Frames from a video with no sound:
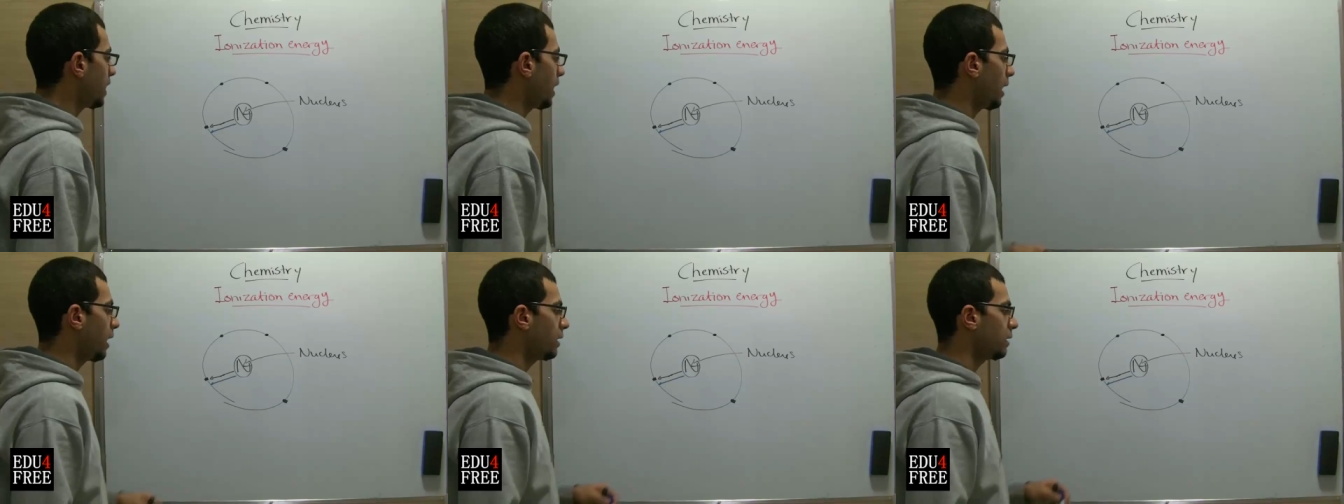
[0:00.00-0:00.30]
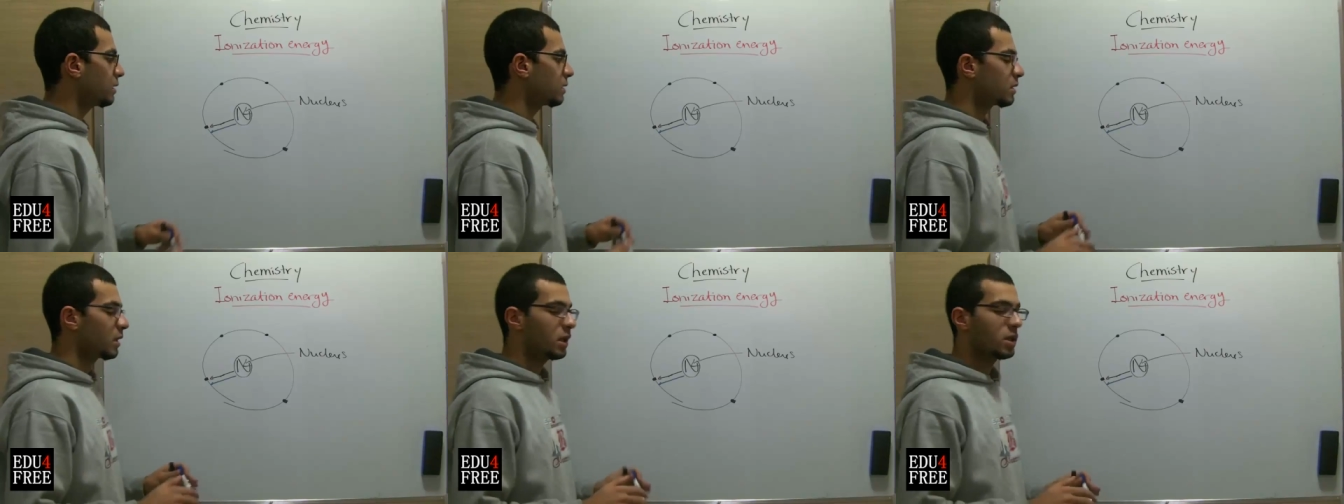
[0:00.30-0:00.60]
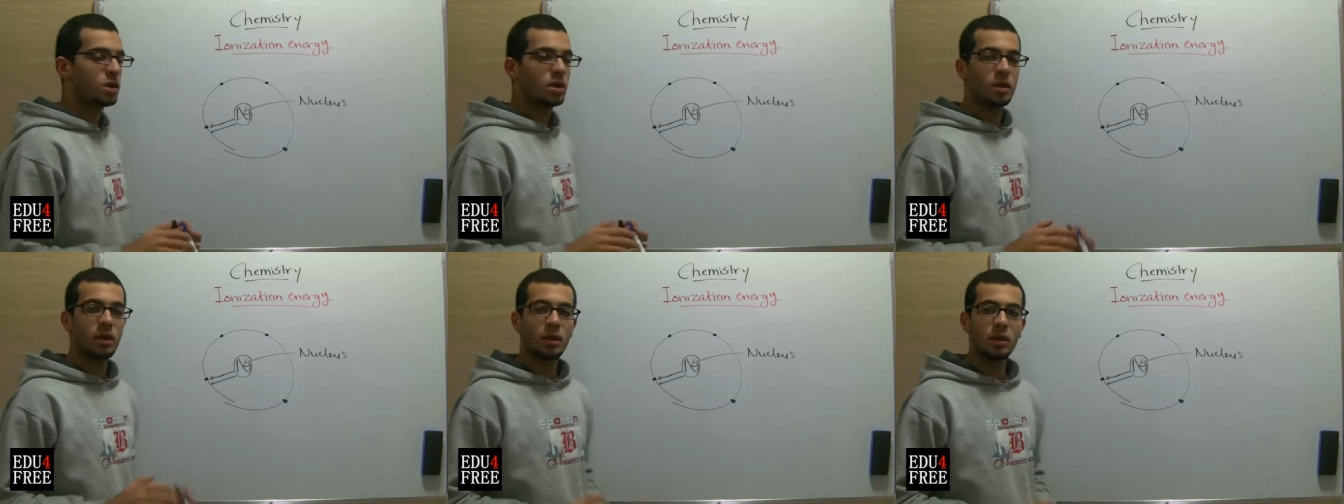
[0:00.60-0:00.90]
the
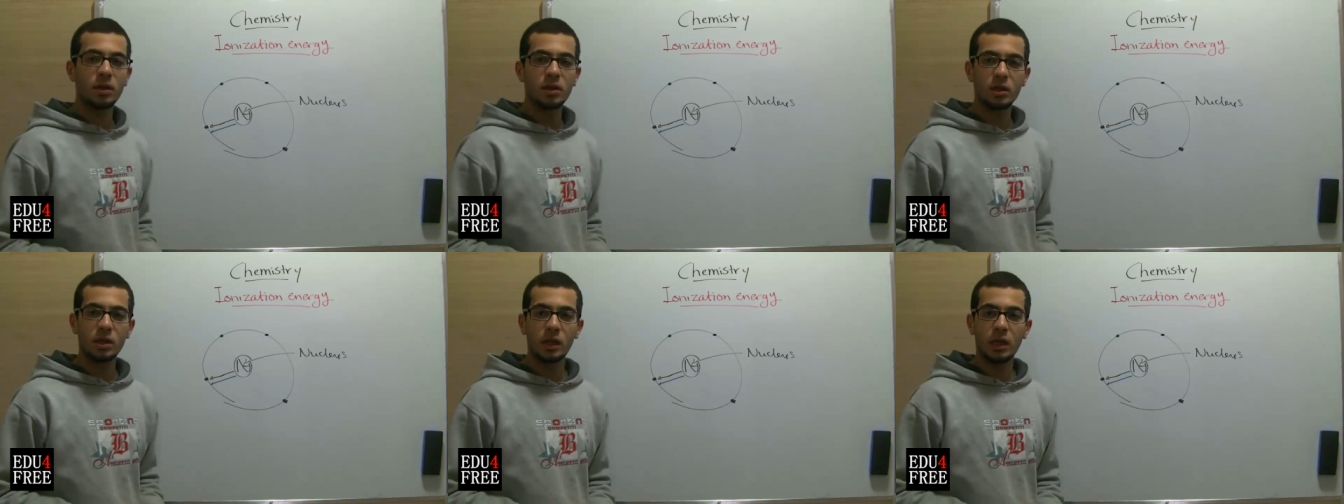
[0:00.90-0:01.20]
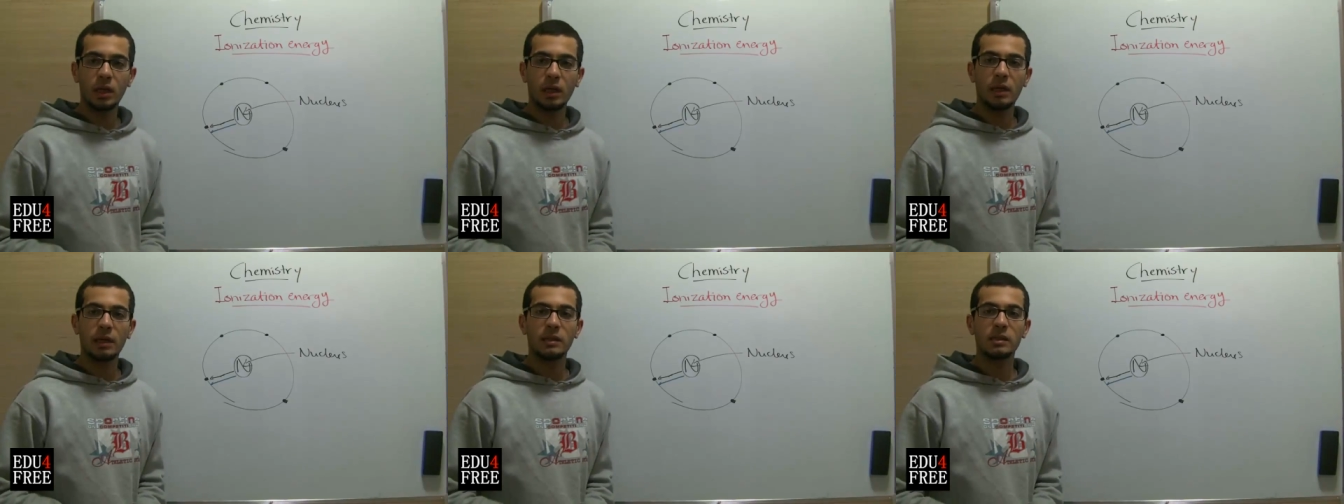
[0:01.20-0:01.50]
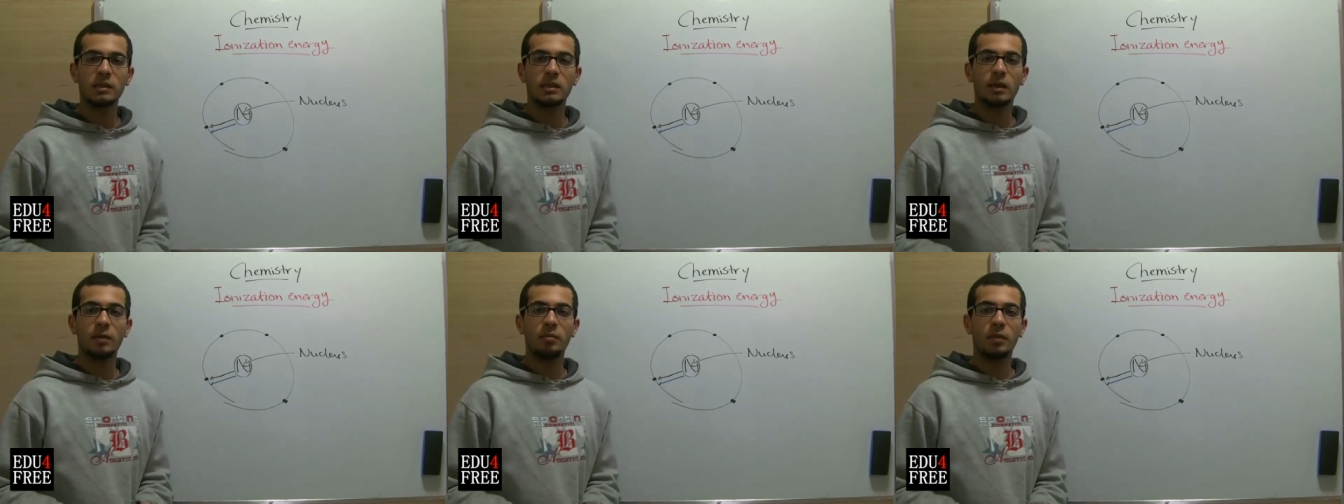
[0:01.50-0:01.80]
ionization energy
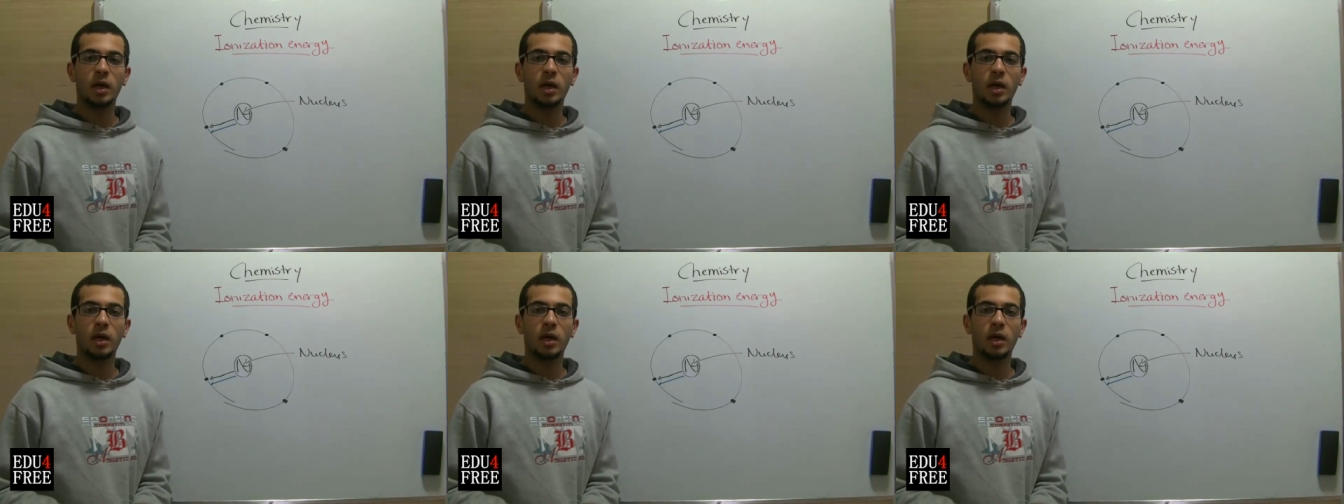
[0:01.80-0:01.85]
is the